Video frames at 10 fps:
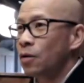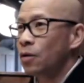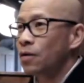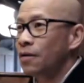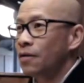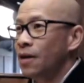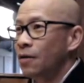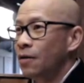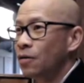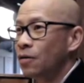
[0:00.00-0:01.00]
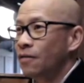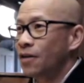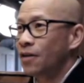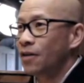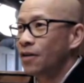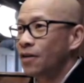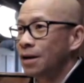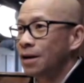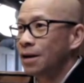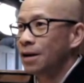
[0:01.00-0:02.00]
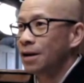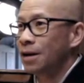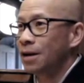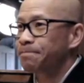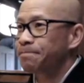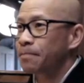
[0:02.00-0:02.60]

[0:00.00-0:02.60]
they were a very